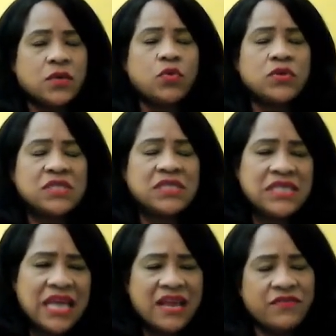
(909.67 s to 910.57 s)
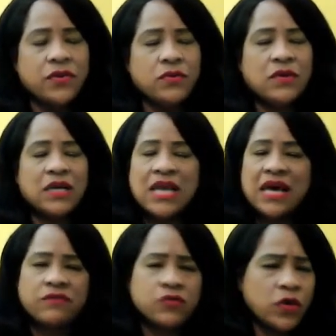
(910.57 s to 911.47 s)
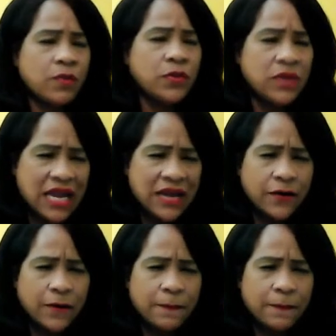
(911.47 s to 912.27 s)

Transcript: will save you a lot of trouble later.